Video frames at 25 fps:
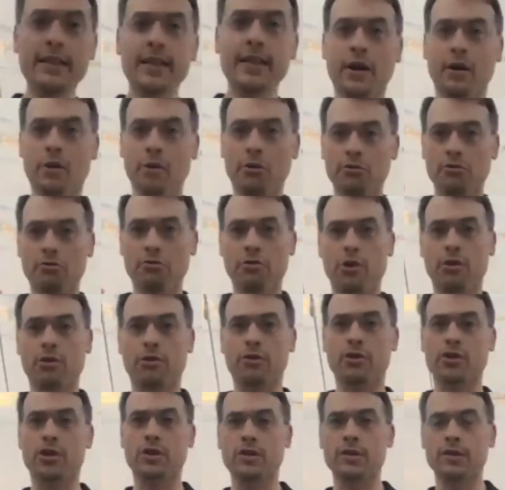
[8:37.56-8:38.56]

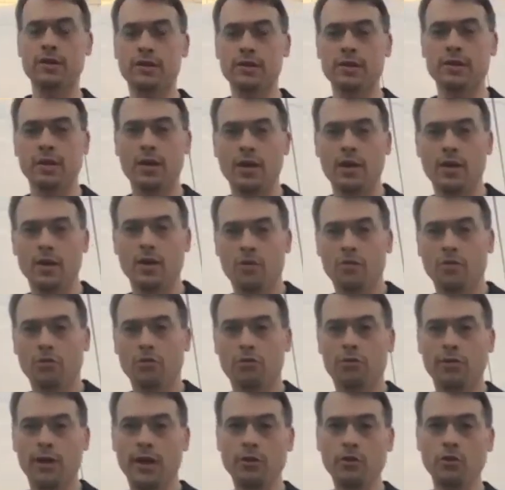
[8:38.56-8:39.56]
convergence
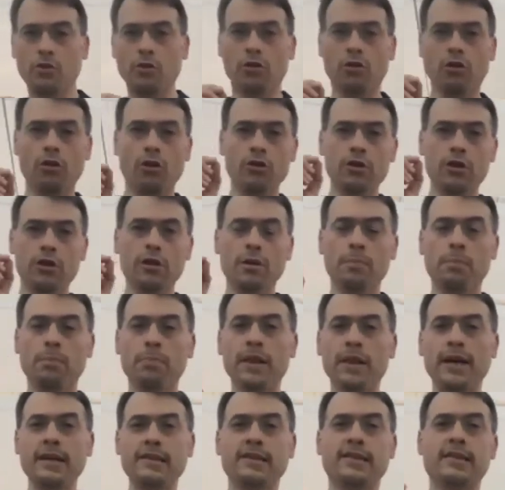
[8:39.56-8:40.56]
when you
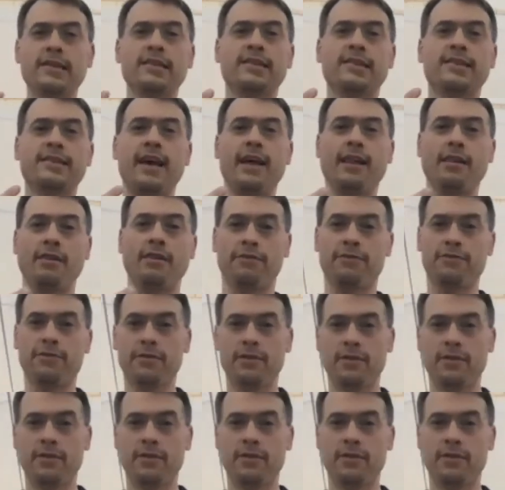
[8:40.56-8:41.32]
contemplate the self.